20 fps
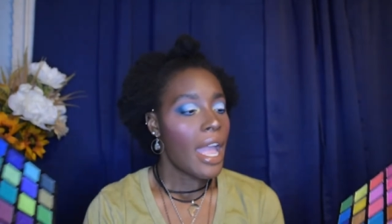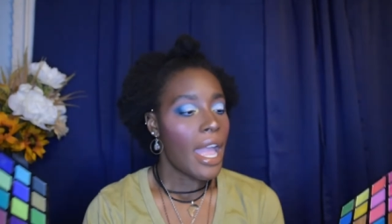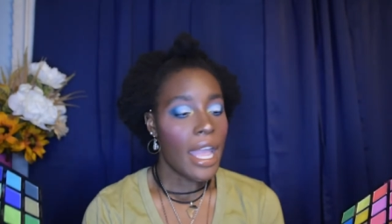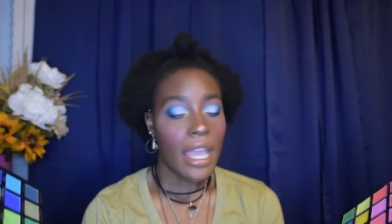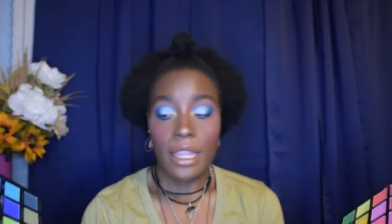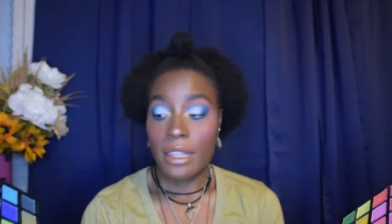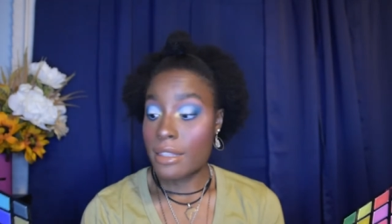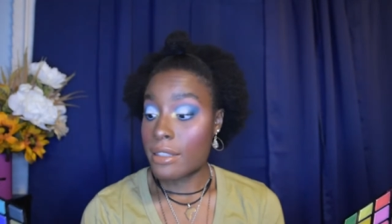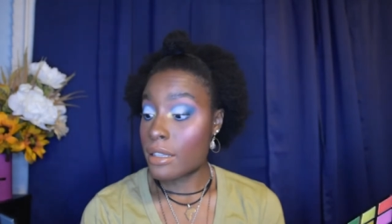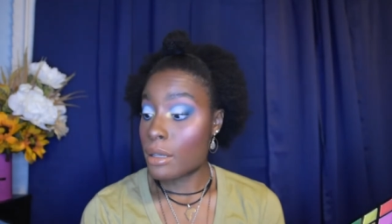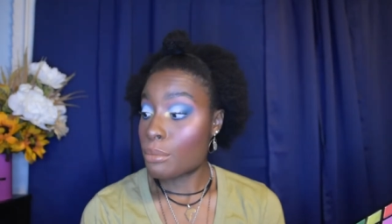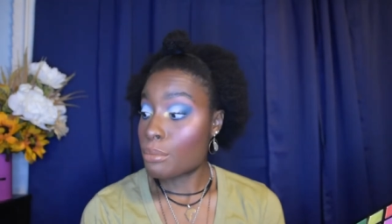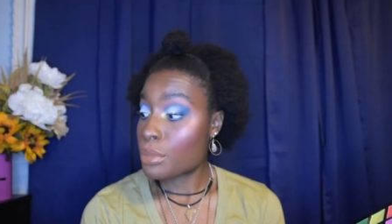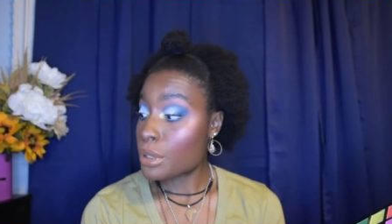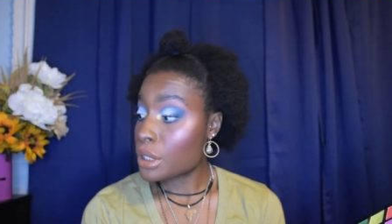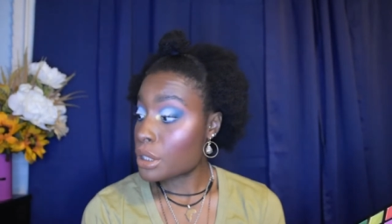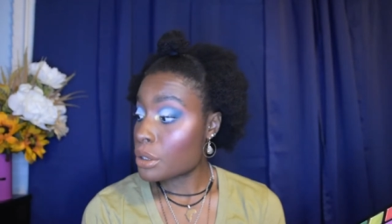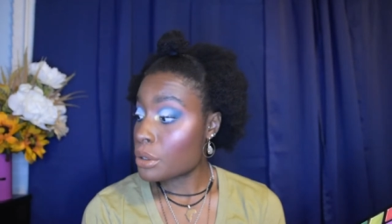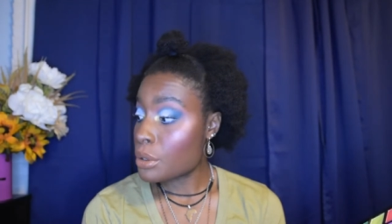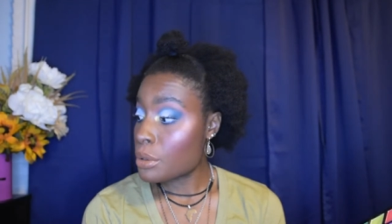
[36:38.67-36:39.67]
and some
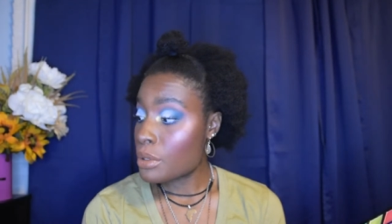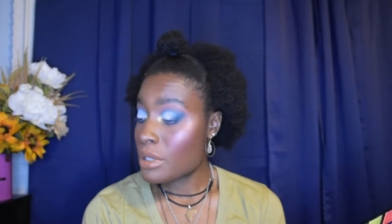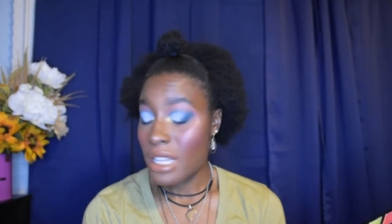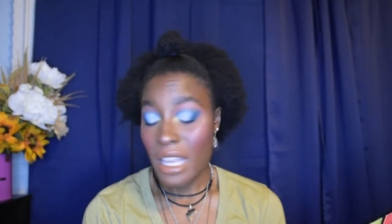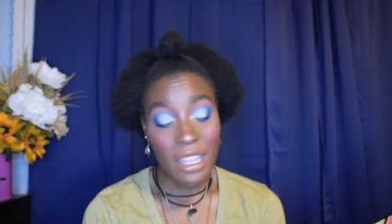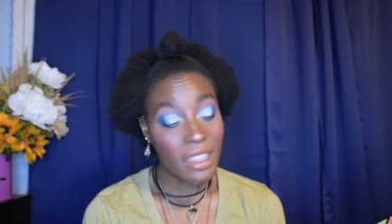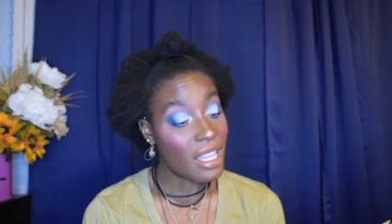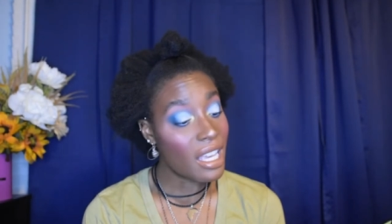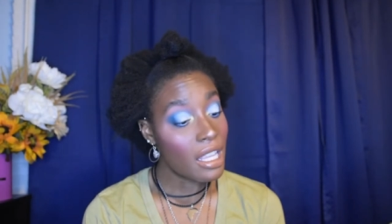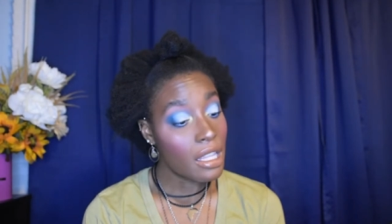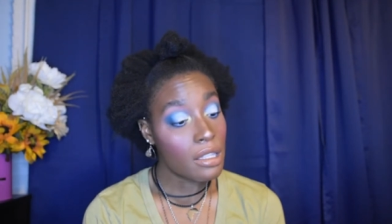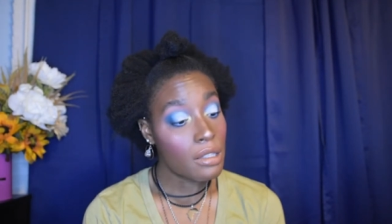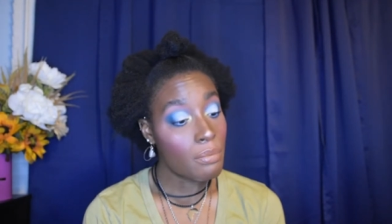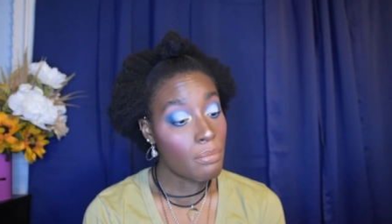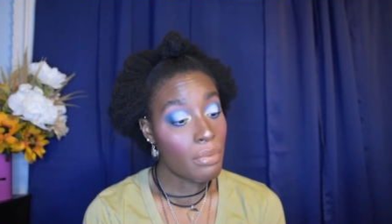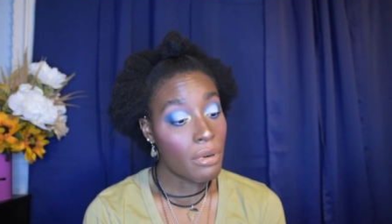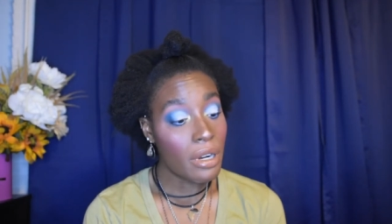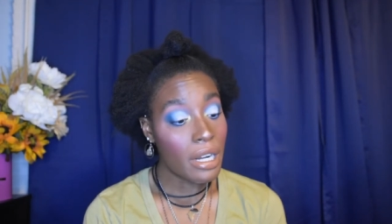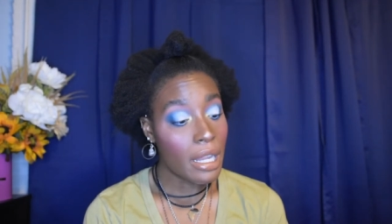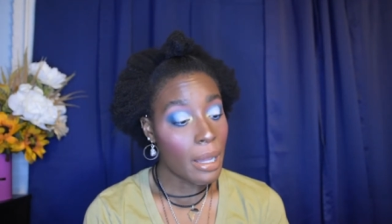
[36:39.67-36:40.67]
blues and that's
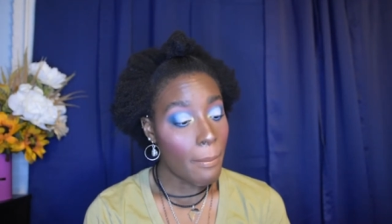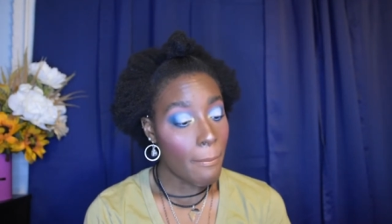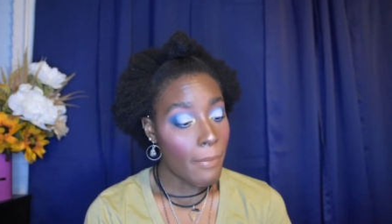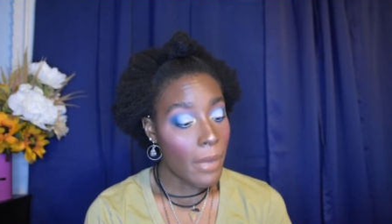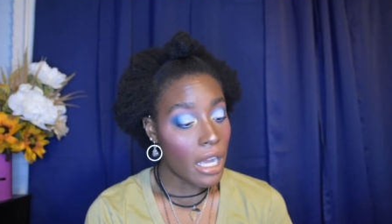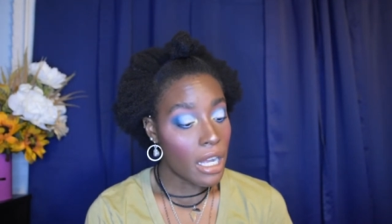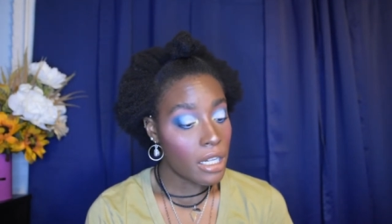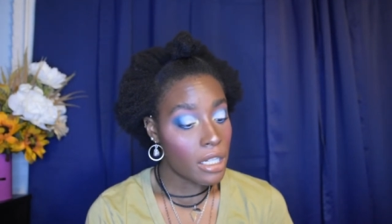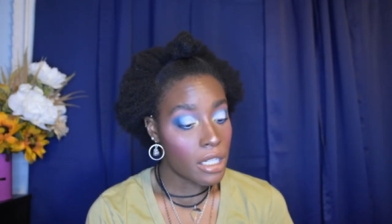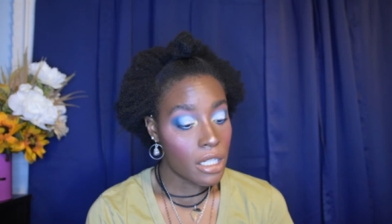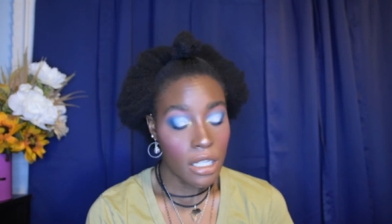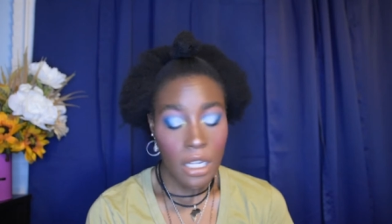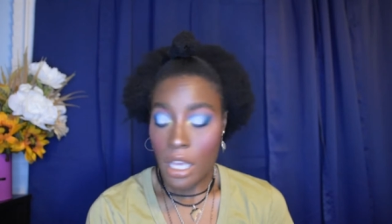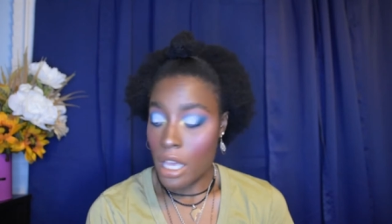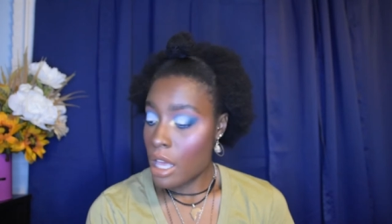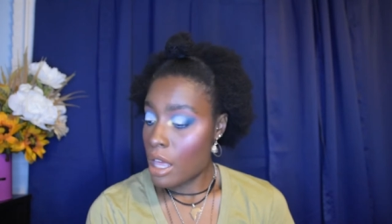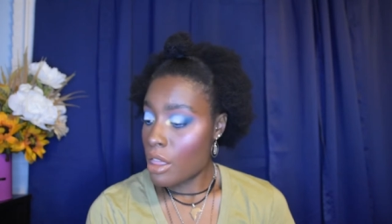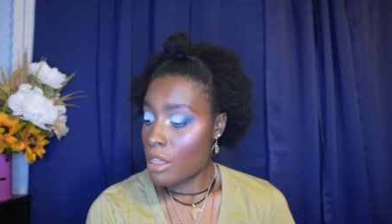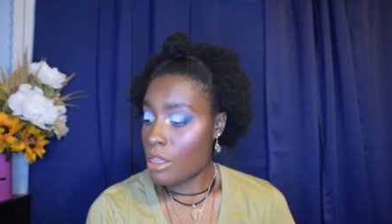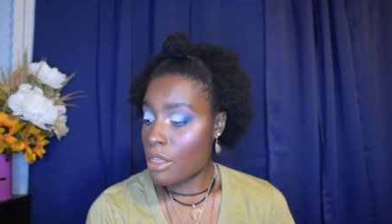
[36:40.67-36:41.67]
pretty much
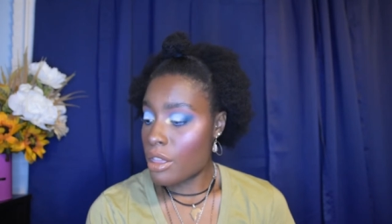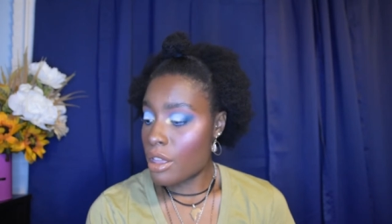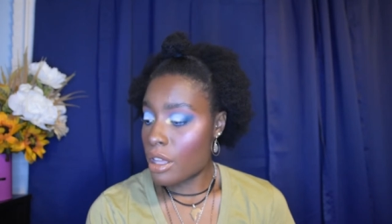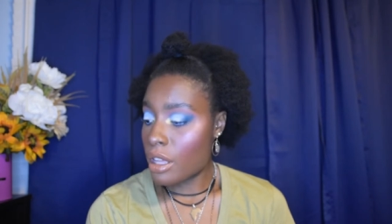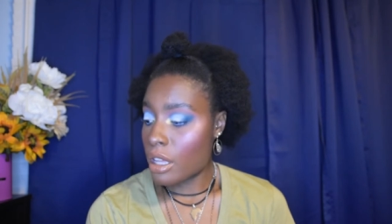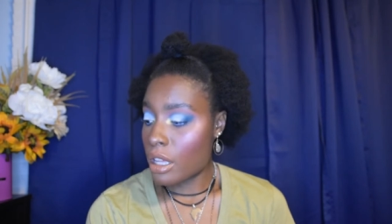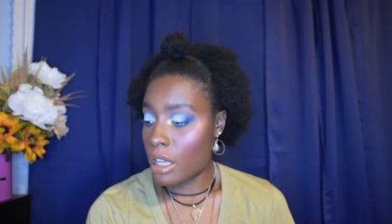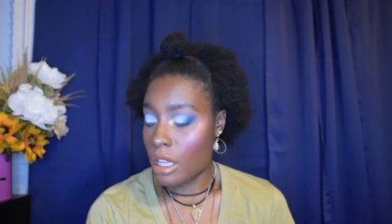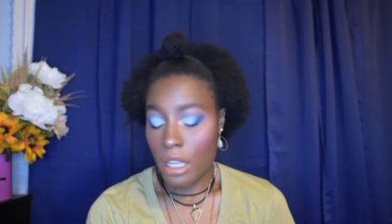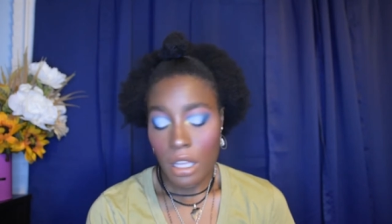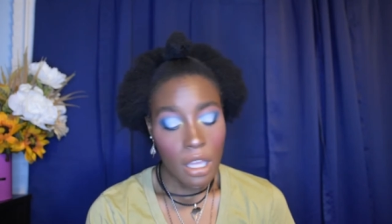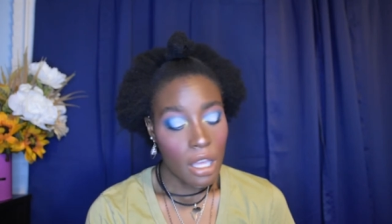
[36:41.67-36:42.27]
the